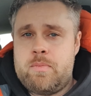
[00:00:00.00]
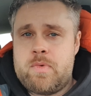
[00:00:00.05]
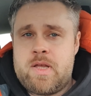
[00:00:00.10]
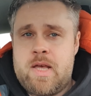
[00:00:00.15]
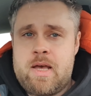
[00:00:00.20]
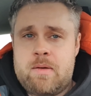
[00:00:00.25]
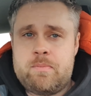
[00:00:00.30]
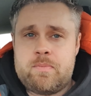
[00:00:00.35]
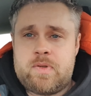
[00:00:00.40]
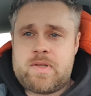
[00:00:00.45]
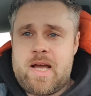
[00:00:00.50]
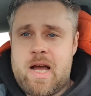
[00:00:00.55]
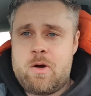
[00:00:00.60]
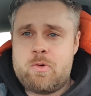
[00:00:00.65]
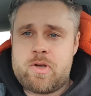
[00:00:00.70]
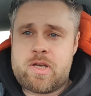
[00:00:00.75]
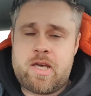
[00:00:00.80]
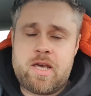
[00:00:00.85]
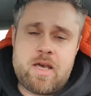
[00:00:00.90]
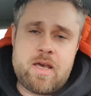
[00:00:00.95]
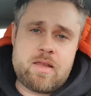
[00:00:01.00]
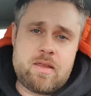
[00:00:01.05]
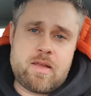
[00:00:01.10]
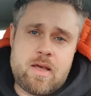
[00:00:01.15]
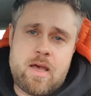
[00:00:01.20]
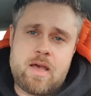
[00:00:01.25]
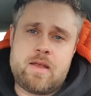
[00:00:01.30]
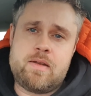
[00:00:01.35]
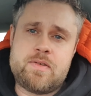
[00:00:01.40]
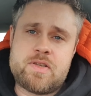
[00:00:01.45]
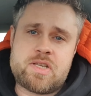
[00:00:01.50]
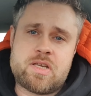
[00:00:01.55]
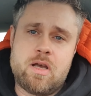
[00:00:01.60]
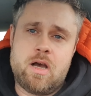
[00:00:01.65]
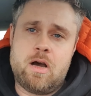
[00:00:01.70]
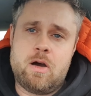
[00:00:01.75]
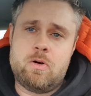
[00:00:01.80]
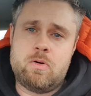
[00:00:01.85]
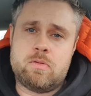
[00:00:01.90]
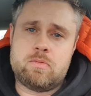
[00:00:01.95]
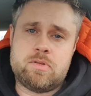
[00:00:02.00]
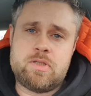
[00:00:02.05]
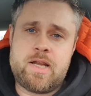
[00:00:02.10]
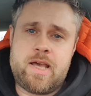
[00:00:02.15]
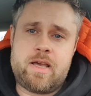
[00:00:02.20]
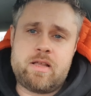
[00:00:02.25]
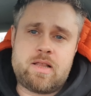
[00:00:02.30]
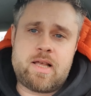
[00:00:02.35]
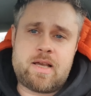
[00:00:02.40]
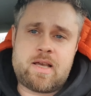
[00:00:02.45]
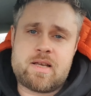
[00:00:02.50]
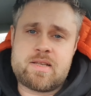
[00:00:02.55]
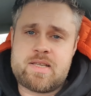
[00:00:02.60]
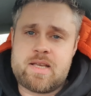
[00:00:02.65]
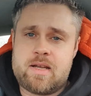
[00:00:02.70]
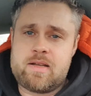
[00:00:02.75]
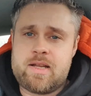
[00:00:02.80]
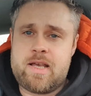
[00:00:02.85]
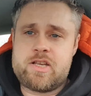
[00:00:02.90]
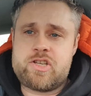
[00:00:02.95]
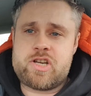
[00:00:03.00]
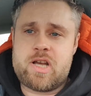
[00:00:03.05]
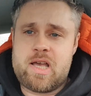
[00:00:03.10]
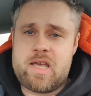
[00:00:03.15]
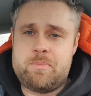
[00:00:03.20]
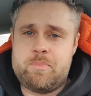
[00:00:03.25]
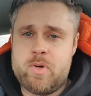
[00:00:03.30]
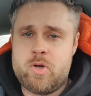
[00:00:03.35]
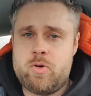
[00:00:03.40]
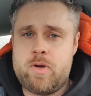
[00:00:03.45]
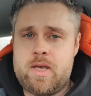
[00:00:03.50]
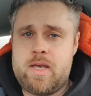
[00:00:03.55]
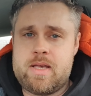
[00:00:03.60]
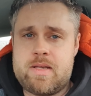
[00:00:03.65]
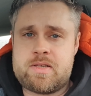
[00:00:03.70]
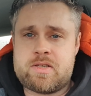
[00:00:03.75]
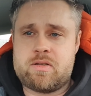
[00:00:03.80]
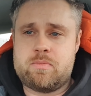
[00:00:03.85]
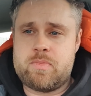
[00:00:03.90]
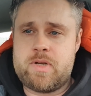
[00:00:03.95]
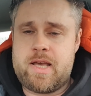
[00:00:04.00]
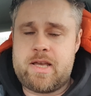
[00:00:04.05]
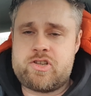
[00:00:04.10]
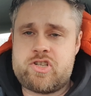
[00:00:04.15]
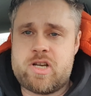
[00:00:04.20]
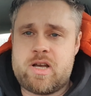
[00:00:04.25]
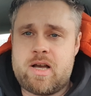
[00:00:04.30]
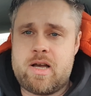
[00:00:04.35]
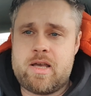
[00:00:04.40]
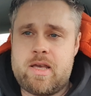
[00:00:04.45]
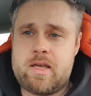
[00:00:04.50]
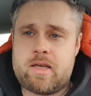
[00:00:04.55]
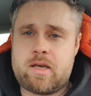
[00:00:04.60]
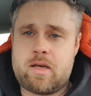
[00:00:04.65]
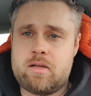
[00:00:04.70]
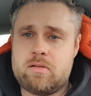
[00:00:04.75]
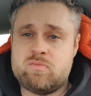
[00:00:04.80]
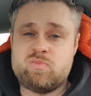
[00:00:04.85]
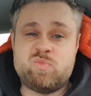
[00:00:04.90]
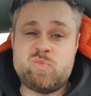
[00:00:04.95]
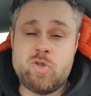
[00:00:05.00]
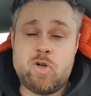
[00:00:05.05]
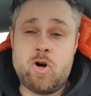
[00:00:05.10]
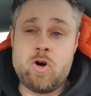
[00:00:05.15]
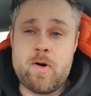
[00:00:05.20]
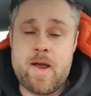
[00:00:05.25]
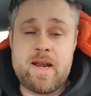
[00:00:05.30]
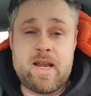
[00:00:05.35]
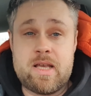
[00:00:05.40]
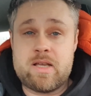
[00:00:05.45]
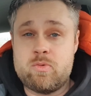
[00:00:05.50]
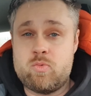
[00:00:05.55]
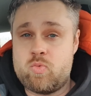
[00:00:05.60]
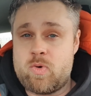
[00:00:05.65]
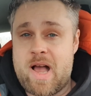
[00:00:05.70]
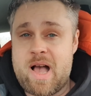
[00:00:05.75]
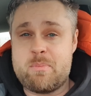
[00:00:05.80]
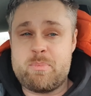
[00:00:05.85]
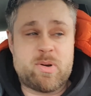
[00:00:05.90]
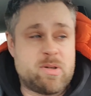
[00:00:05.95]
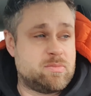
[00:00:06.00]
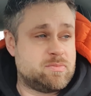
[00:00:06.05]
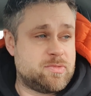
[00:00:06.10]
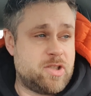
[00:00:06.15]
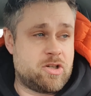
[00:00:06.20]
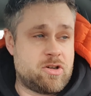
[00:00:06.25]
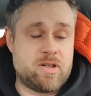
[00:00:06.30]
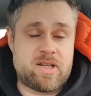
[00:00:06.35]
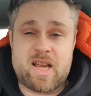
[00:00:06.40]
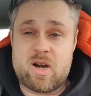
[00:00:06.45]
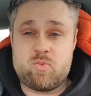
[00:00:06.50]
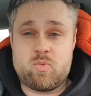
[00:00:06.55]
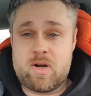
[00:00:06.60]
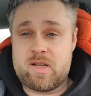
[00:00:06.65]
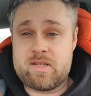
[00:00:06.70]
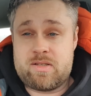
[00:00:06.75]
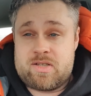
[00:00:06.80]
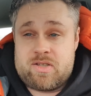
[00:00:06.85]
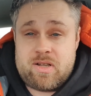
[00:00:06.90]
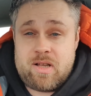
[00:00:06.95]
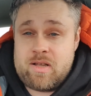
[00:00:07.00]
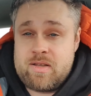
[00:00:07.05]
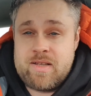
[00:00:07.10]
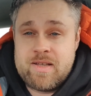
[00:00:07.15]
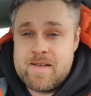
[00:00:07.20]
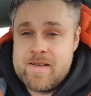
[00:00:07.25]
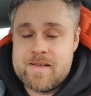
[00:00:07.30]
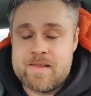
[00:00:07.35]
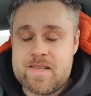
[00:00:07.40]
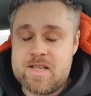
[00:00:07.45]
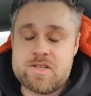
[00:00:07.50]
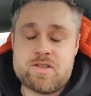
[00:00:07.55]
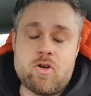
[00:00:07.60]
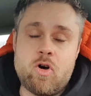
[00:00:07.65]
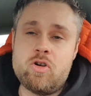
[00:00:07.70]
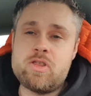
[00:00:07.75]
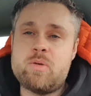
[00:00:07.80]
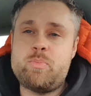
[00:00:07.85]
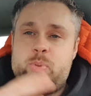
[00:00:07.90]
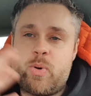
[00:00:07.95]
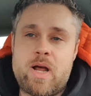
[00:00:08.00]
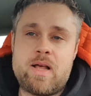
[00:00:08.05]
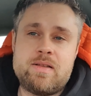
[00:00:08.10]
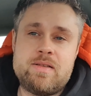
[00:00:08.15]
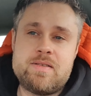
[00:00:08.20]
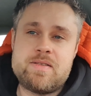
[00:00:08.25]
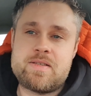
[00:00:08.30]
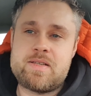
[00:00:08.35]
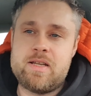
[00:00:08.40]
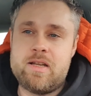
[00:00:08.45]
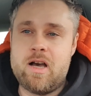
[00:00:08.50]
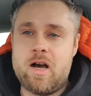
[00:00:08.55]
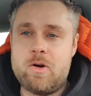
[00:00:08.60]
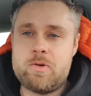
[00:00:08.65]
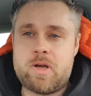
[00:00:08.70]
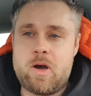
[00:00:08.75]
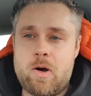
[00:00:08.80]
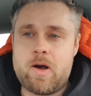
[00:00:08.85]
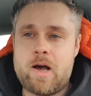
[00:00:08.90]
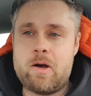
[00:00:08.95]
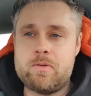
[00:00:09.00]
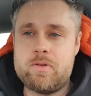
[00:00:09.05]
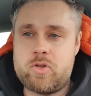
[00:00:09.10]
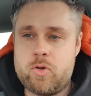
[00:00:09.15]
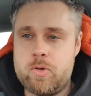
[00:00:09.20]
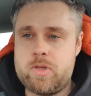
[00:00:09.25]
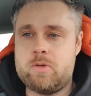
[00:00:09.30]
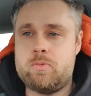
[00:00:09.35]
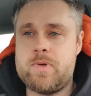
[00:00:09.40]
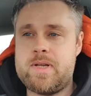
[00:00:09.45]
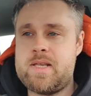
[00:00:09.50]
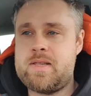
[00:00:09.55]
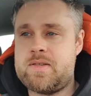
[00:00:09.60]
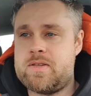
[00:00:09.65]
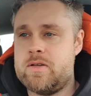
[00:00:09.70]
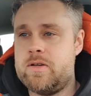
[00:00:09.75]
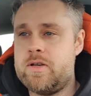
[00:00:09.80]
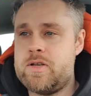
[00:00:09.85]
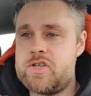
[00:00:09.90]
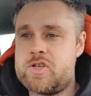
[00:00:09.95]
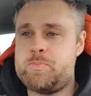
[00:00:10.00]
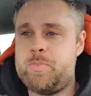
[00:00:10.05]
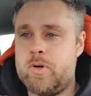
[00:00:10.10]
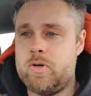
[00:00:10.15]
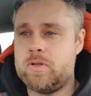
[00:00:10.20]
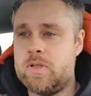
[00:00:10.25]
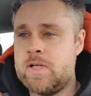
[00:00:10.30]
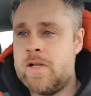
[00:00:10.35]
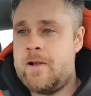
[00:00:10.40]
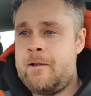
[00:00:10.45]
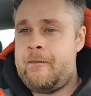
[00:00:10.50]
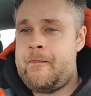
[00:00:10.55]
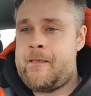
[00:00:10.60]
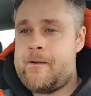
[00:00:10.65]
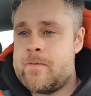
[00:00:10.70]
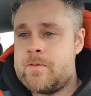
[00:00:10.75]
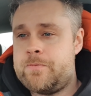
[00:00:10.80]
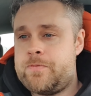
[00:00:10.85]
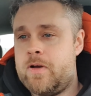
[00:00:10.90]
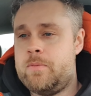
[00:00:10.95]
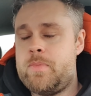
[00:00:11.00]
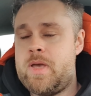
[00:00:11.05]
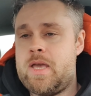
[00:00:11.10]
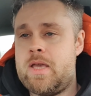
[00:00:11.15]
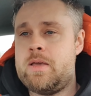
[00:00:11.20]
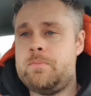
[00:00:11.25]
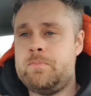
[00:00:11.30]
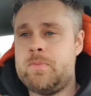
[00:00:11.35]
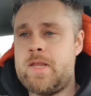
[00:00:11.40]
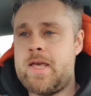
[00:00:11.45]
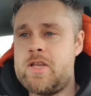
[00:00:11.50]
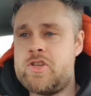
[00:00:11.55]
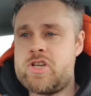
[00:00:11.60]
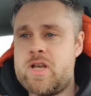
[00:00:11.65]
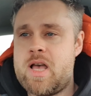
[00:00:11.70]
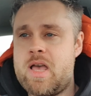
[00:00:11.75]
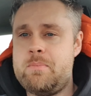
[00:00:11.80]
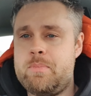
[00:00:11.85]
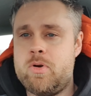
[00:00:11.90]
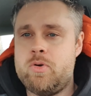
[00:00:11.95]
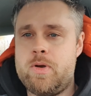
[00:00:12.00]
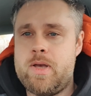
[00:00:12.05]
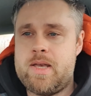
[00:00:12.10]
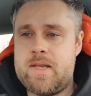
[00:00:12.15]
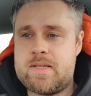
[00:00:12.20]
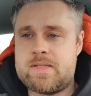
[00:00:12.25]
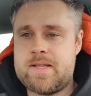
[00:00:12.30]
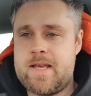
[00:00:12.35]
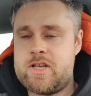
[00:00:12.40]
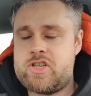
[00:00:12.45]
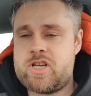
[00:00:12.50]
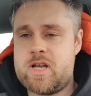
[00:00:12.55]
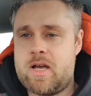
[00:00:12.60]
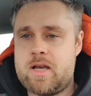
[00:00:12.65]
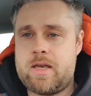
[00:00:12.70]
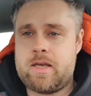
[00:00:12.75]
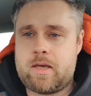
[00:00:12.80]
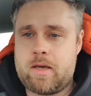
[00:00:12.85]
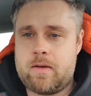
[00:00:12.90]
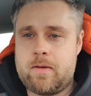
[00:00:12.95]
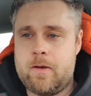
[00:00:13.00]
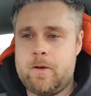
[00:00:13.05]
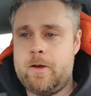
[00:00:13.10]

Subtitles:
Yeah, down kit then. So like I said, Naturehike booties, some Naturehike, or any rab you could get. There's other brands, you know, go out and do your research, but for me, Naturehike booties, Naturehike